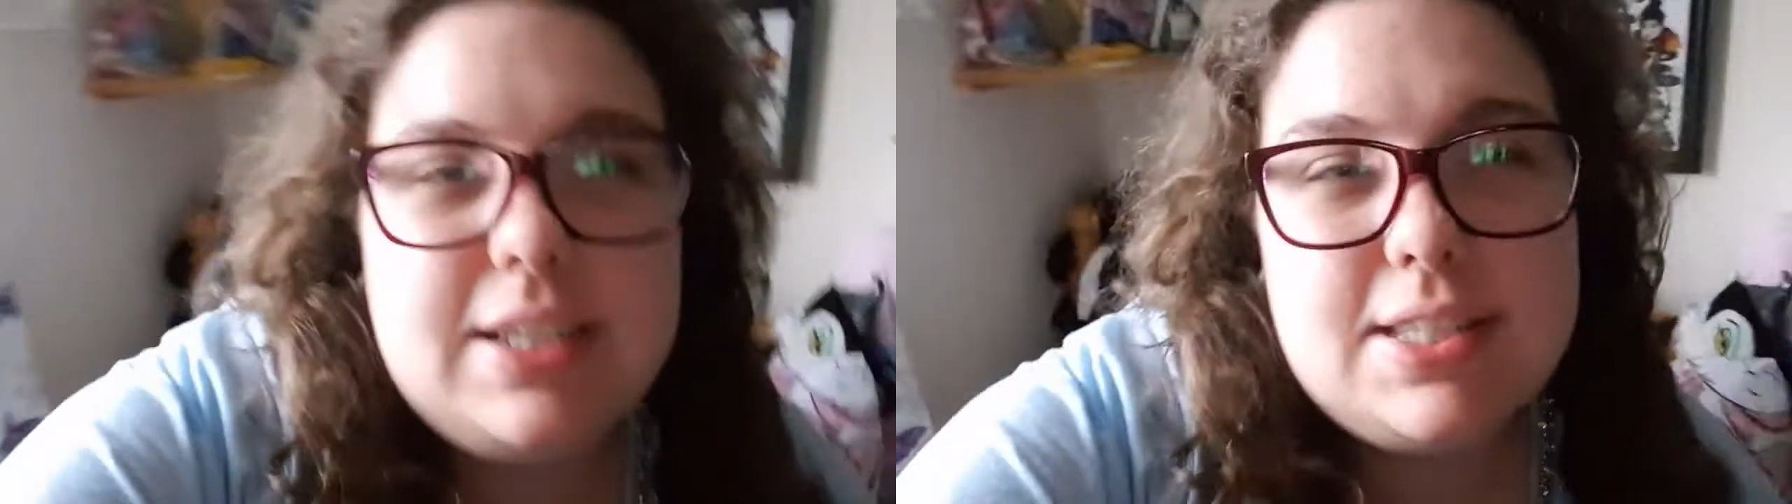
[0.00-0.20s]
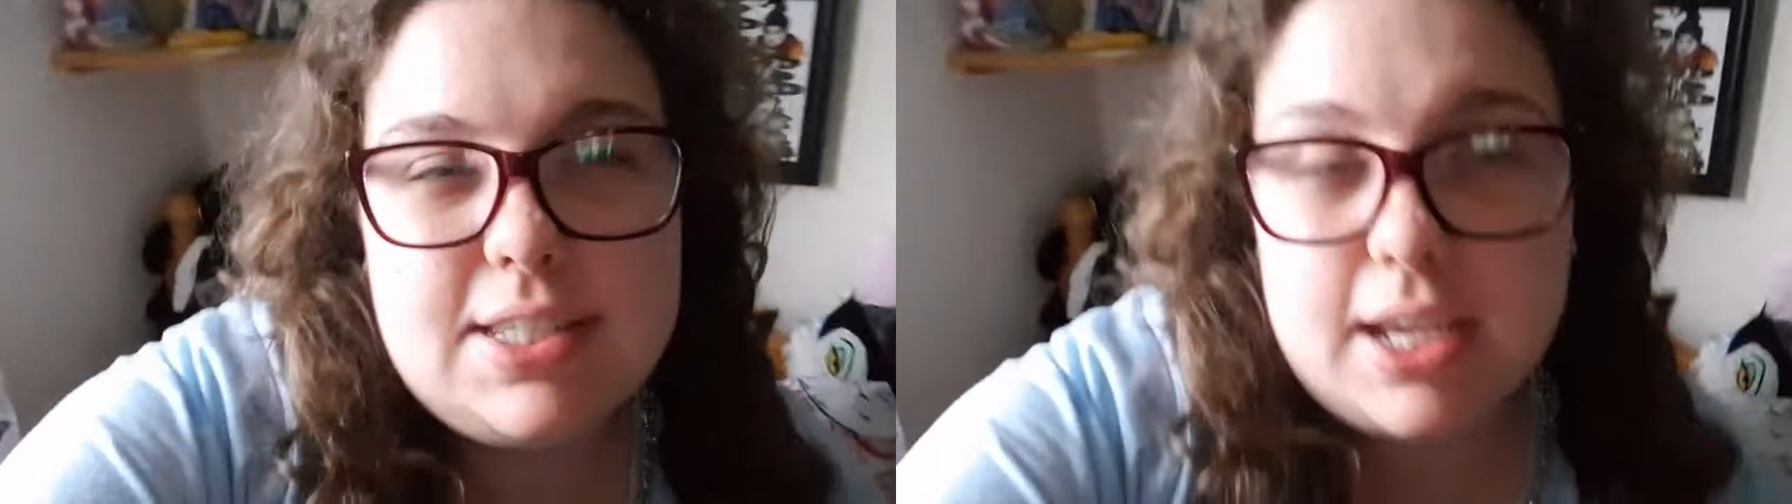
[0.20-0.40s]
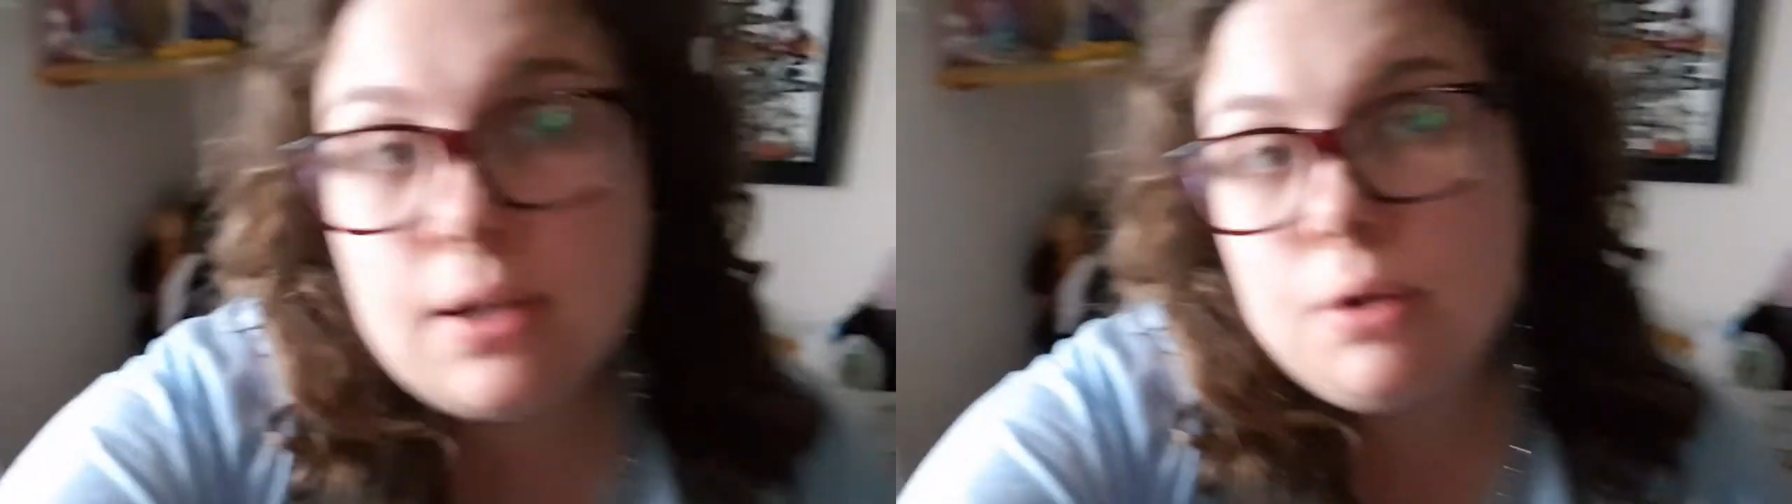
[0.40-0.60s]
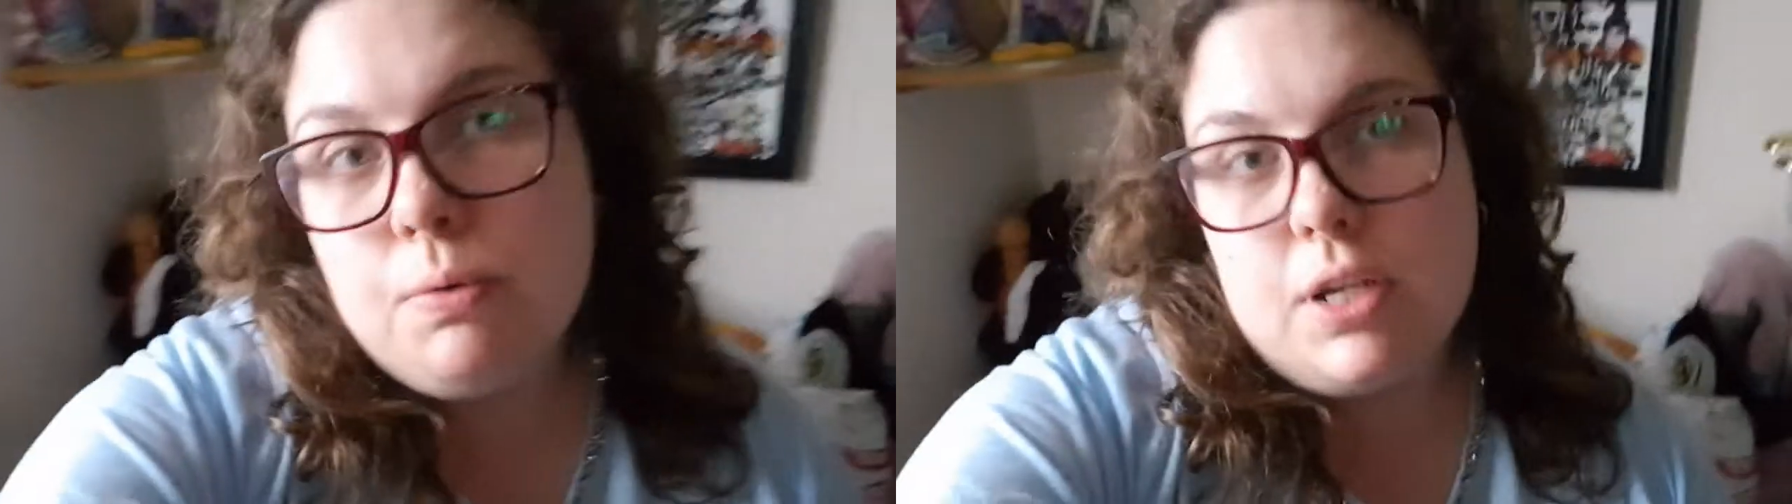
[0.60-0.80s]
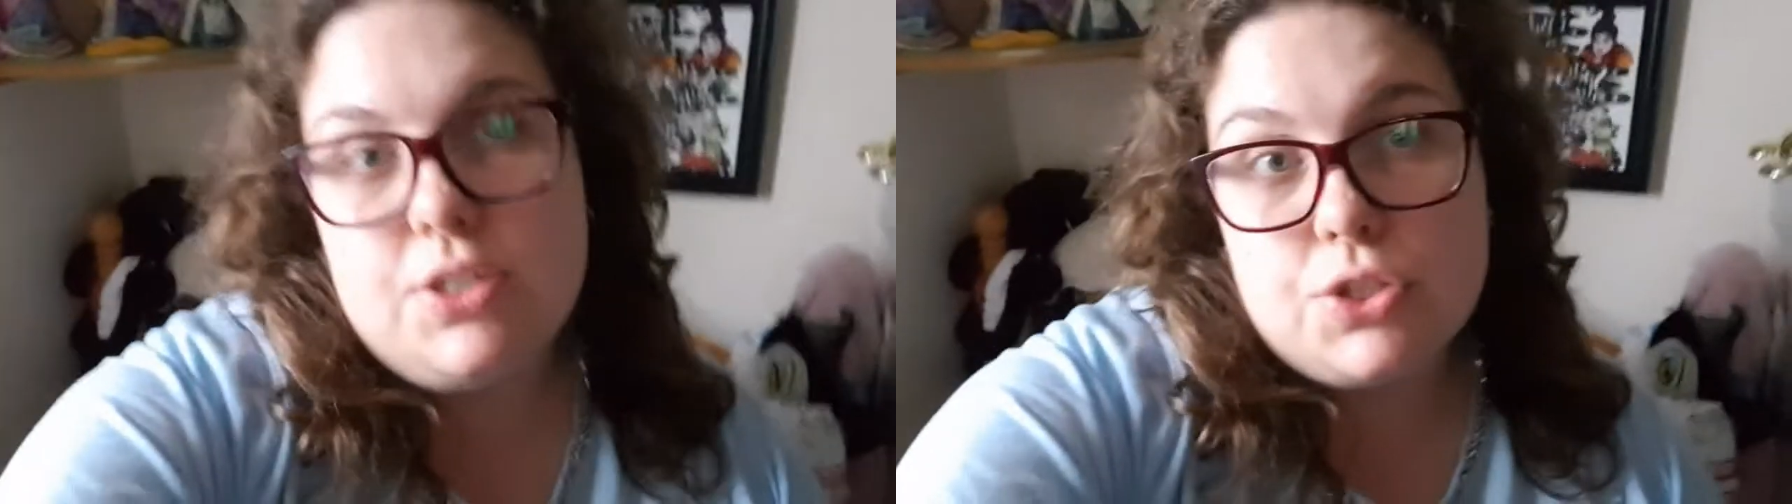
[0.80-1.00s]
sick
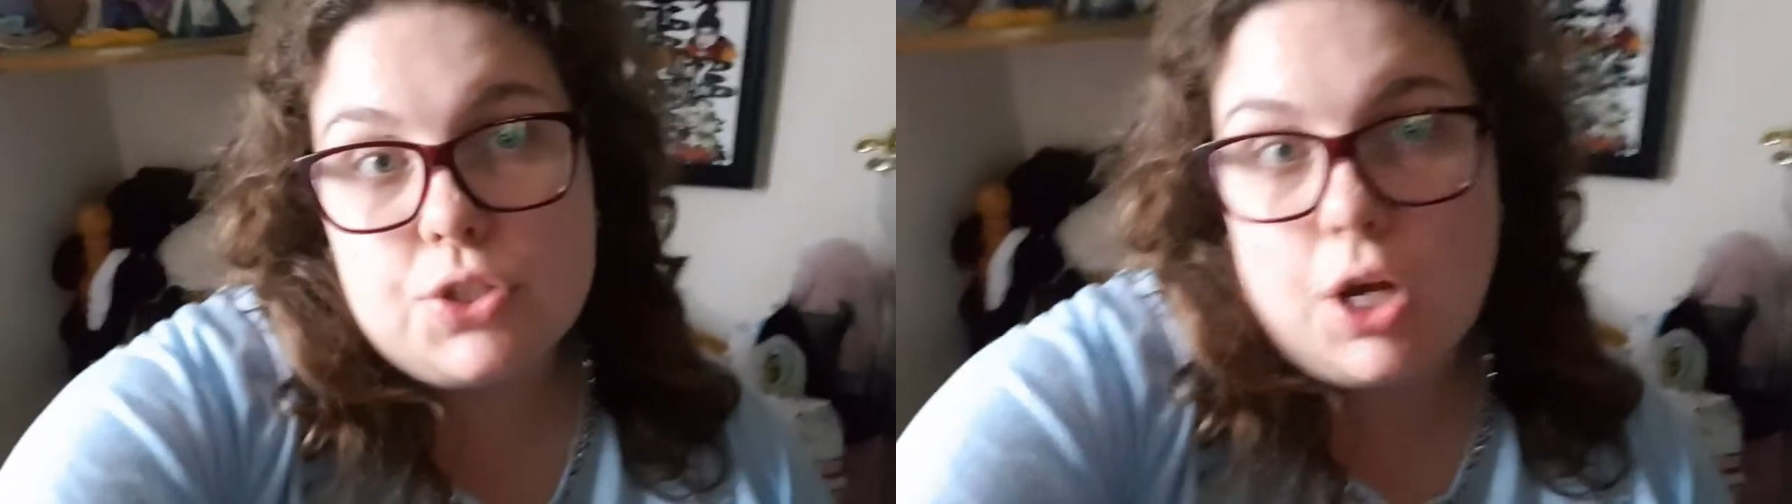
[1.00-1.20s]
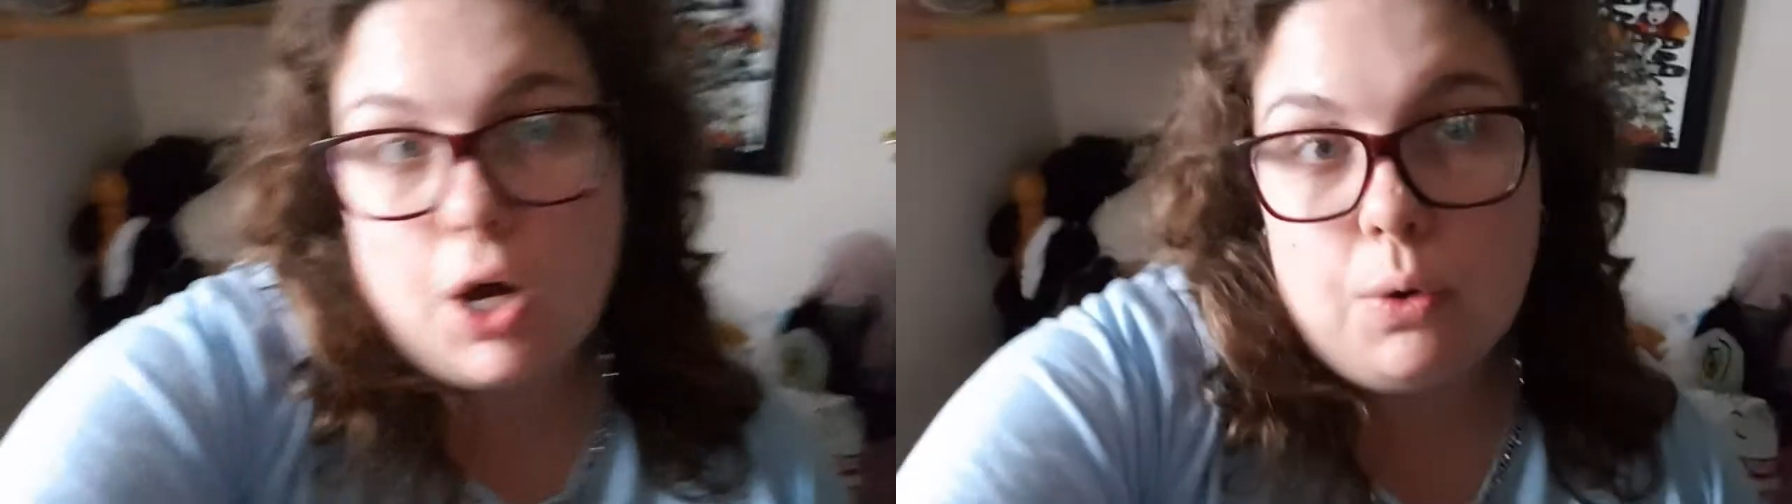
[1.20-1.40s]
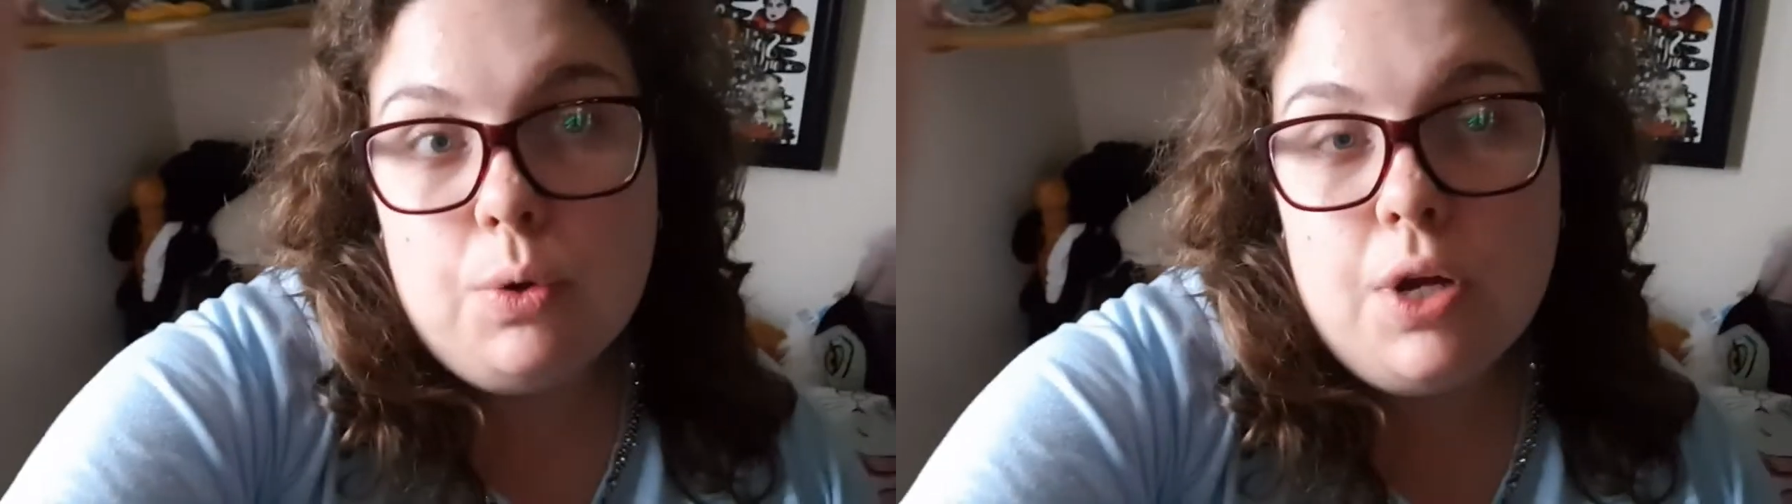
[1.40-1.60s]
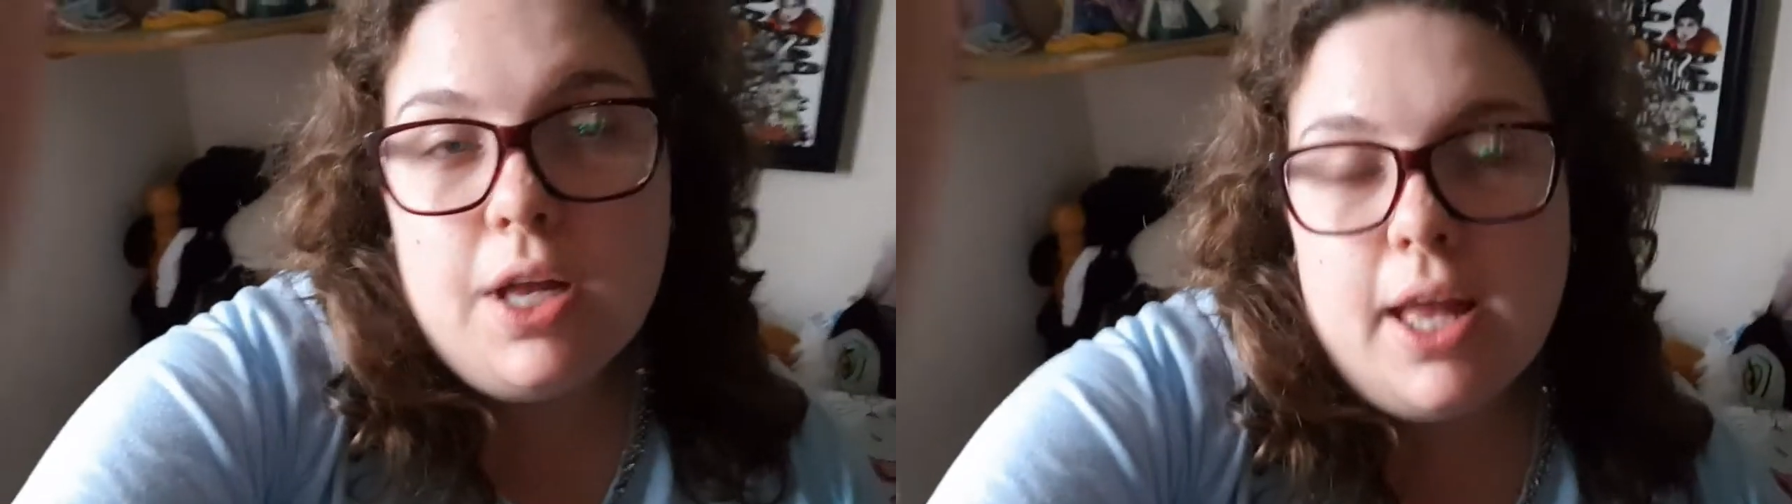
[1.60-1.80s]
religious cult,